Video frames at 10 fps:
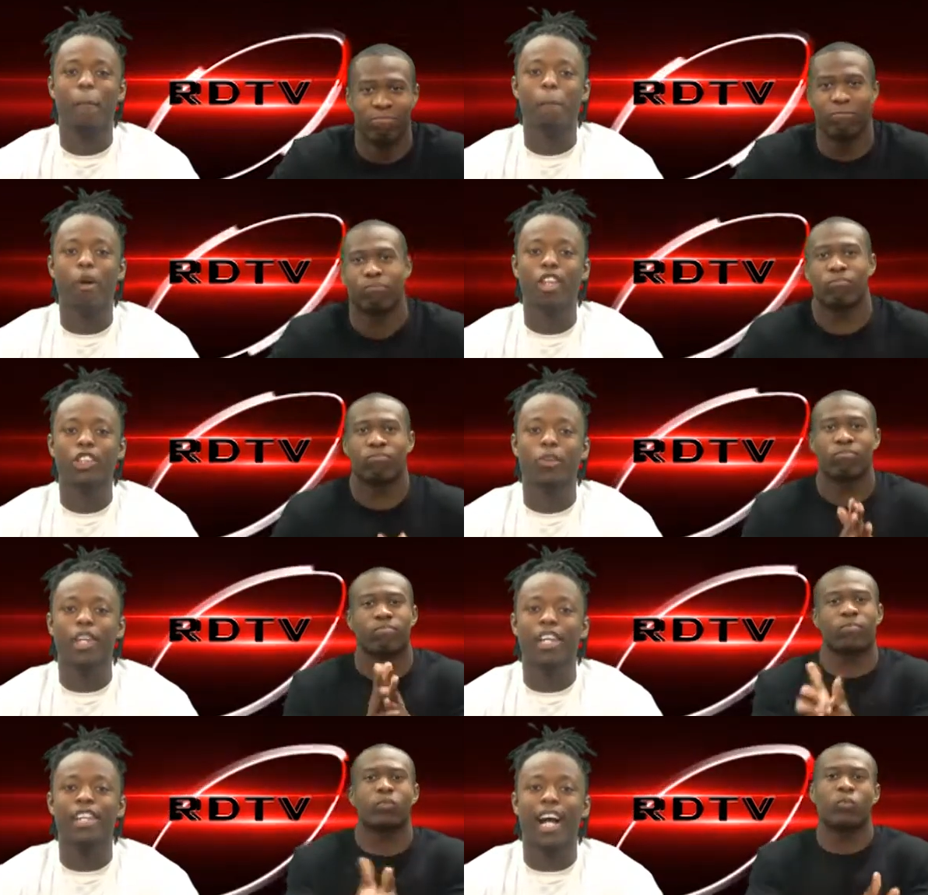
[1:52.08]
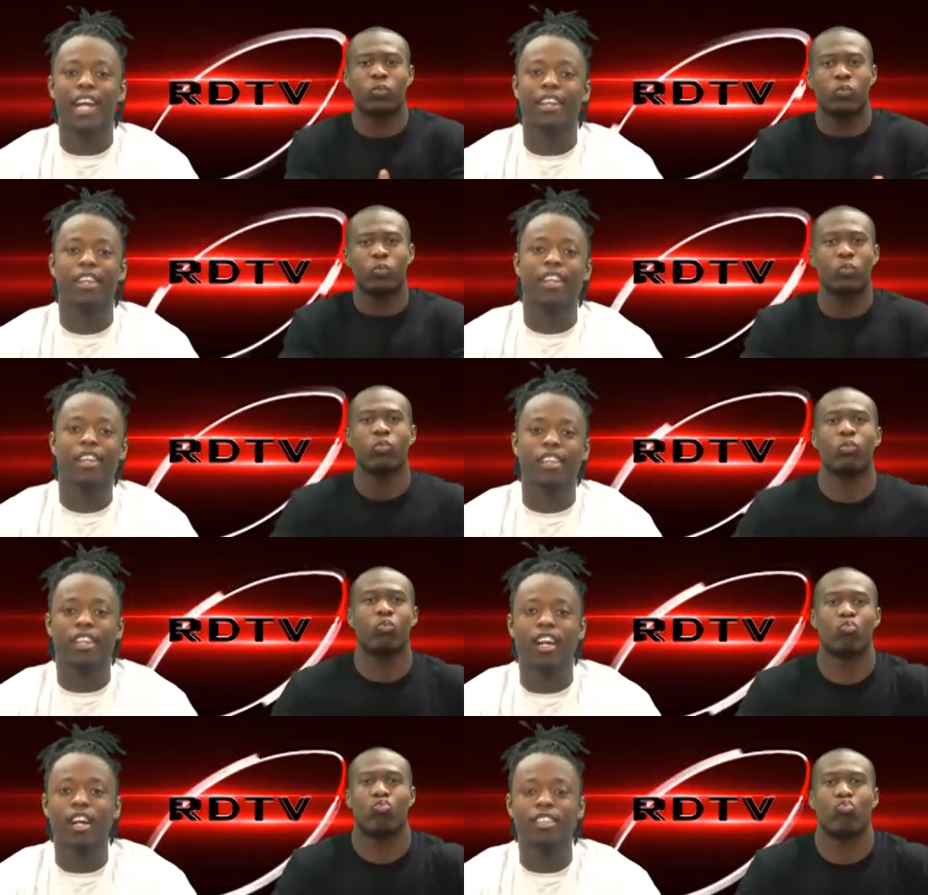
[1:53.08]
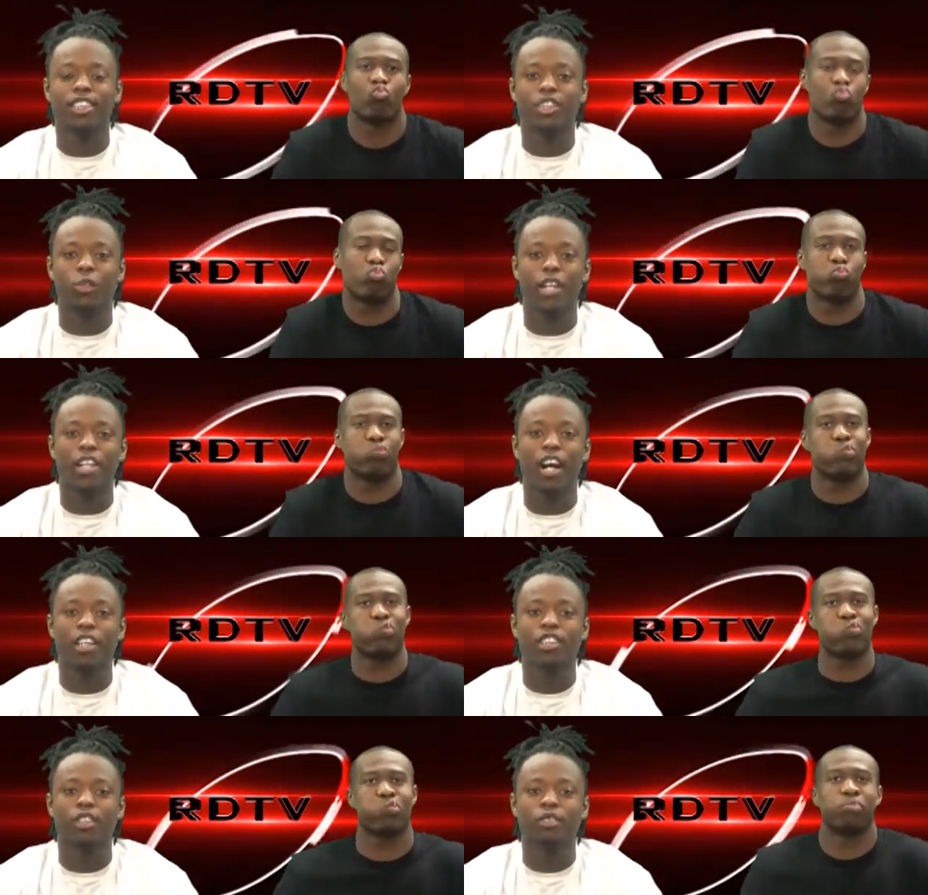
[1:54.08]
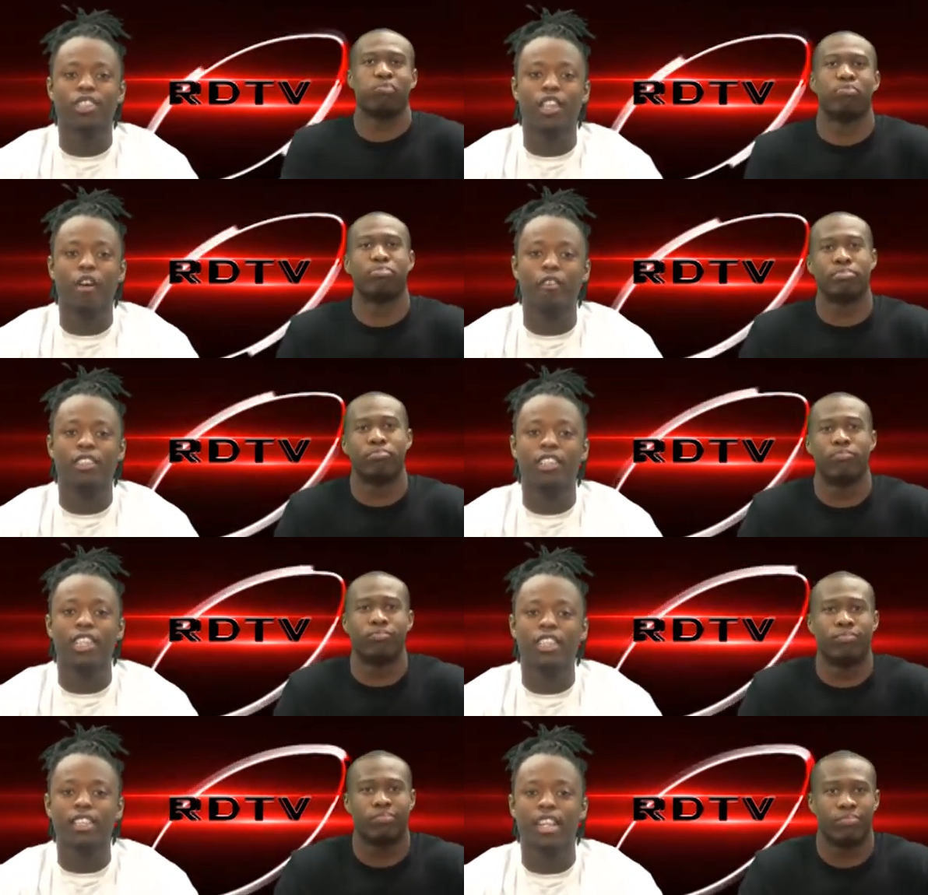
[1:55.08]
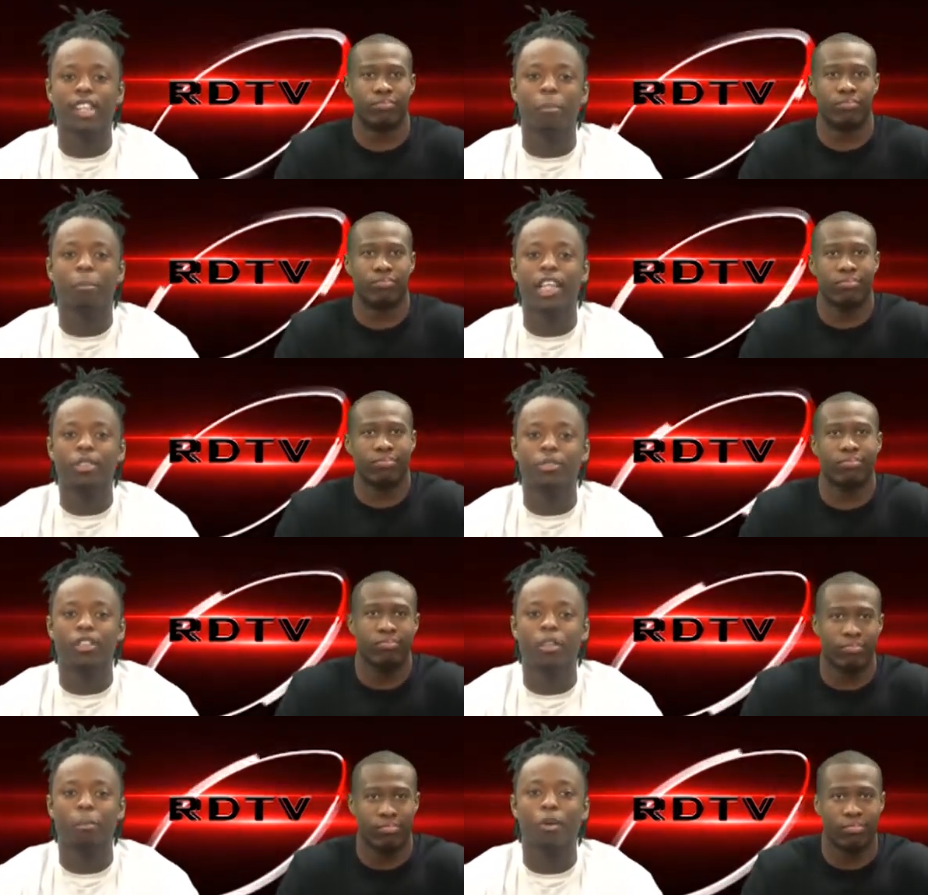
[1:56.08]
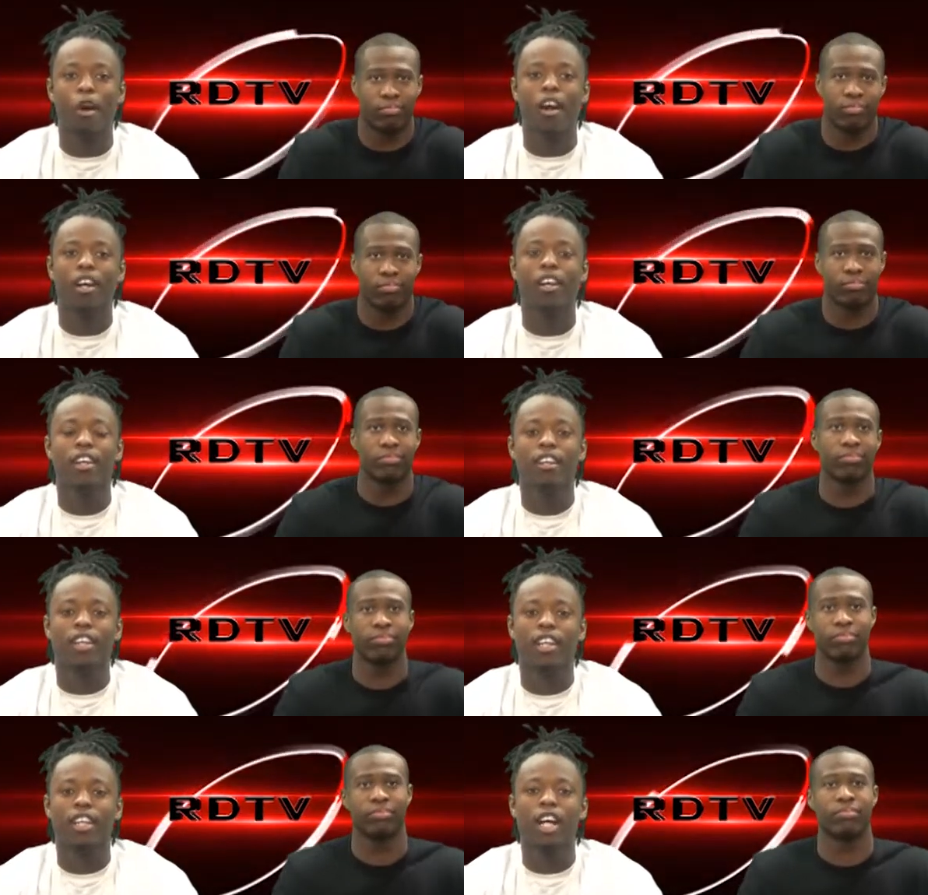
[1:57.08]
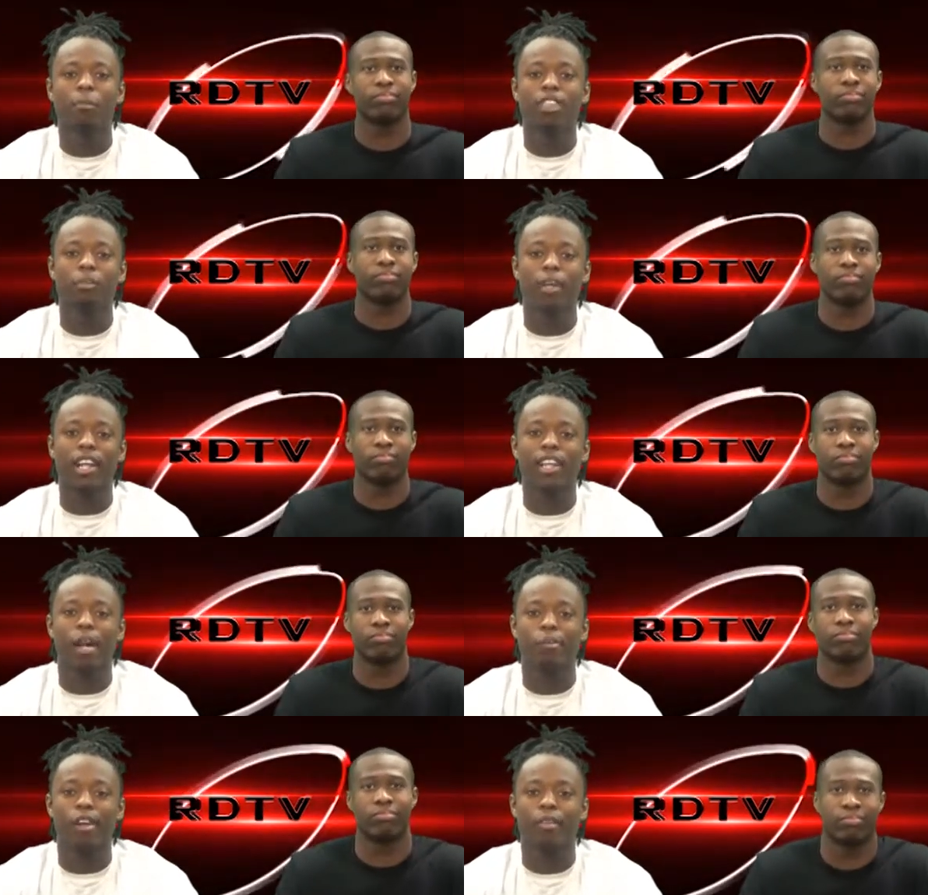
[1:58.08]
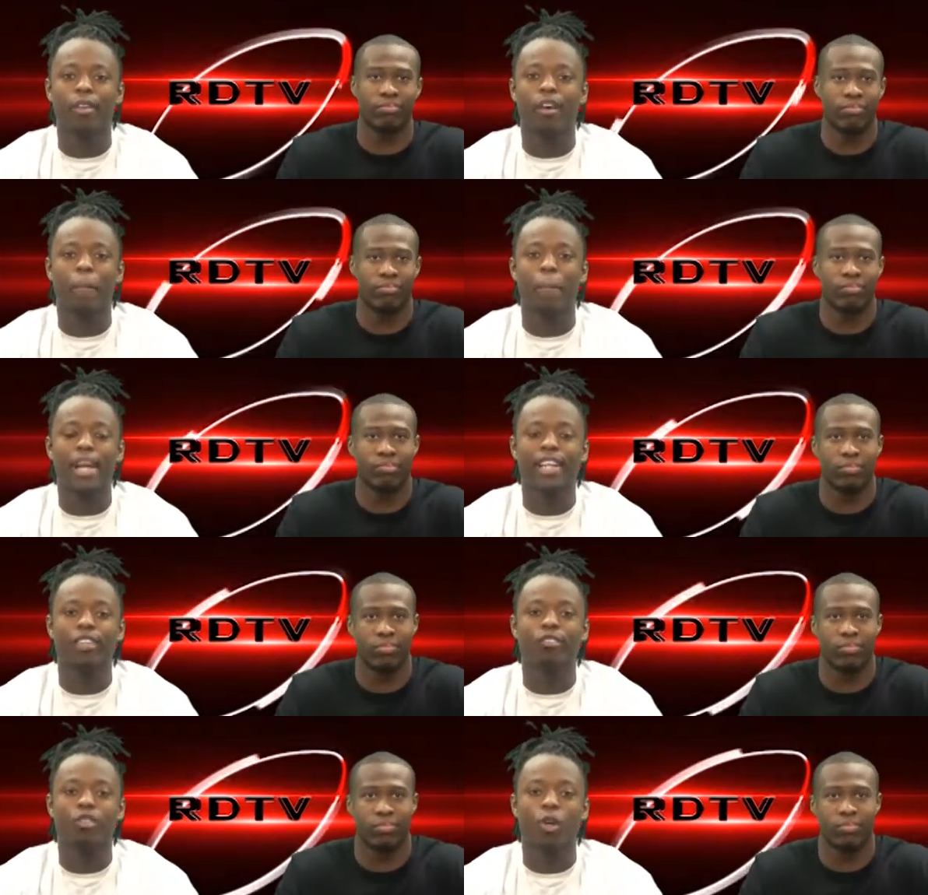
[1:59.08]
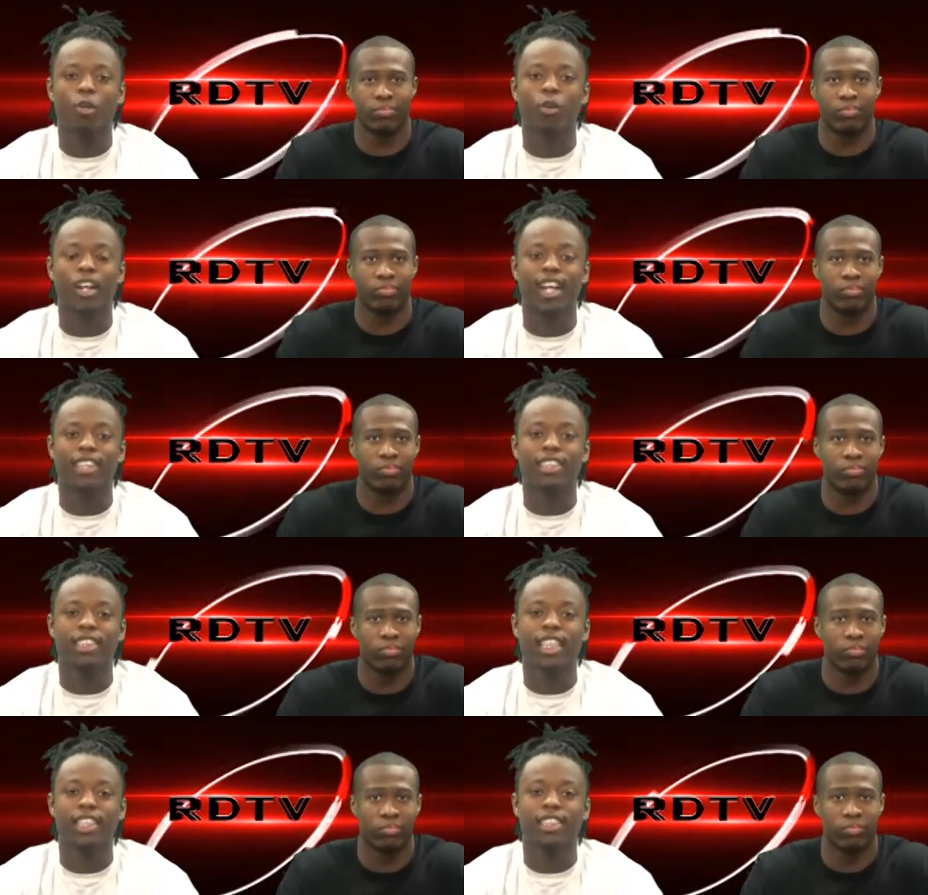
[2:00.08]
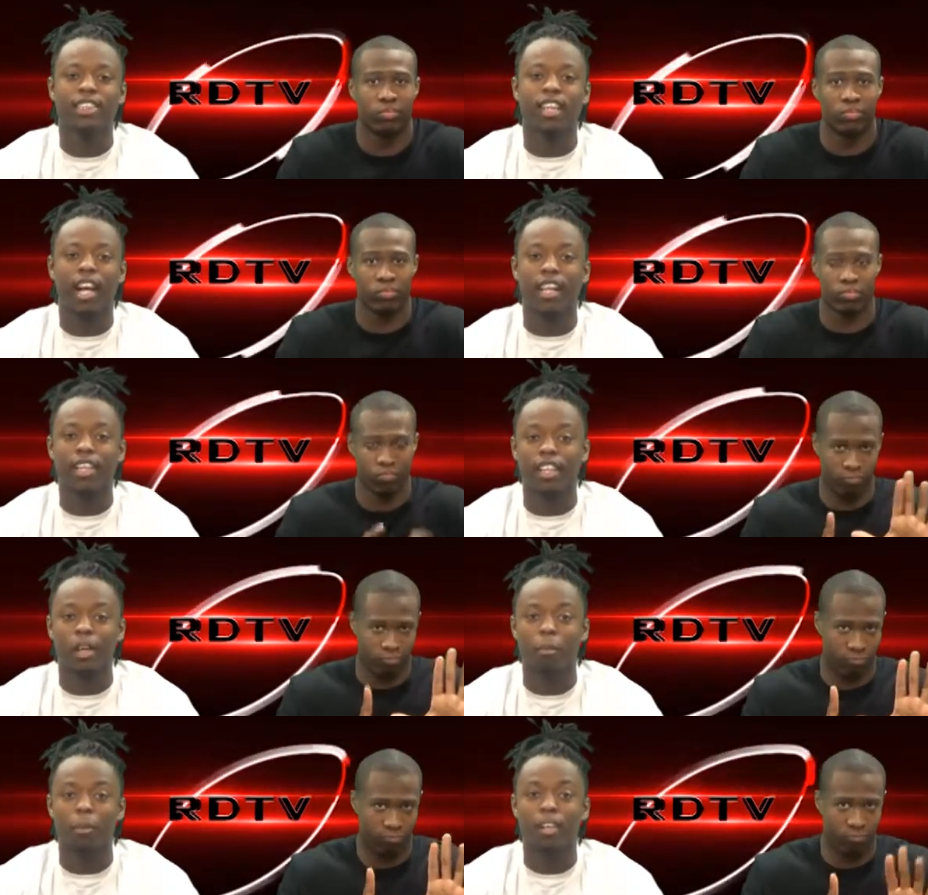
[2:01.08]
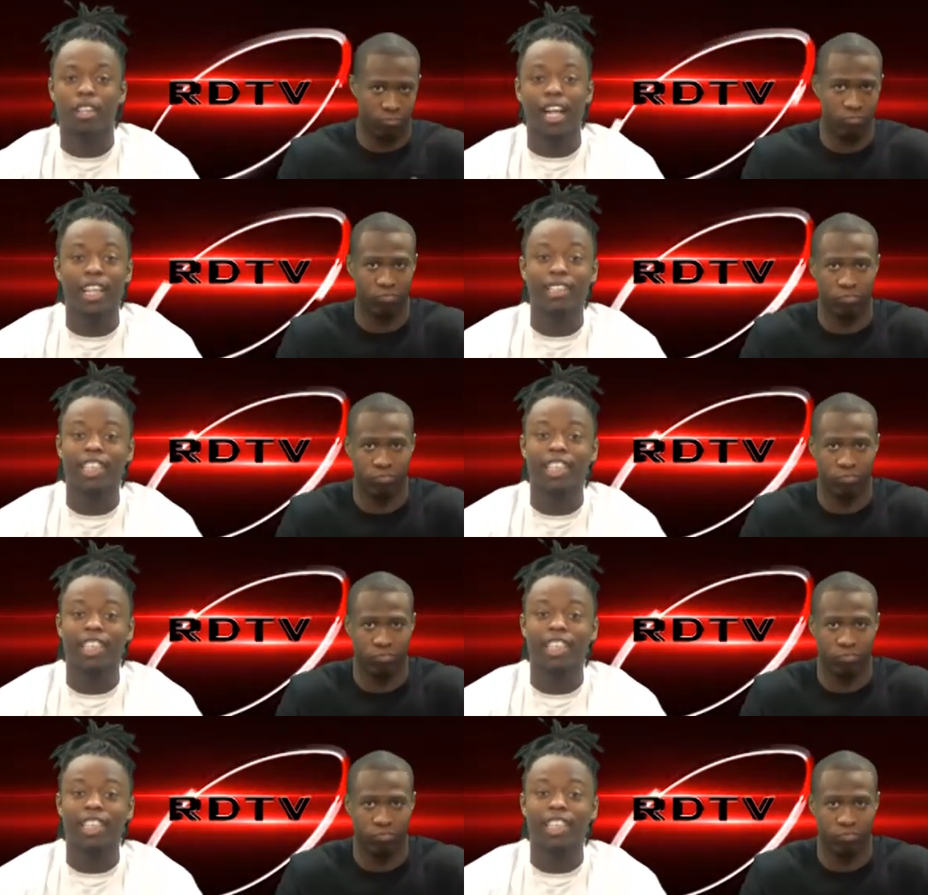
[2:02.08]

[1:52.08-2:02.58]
Speaker 1: March 29th. The cost is $20 to reserve a seat, and the bus will depart the Columbus Main Library on Macon Road at 6 a.m. Not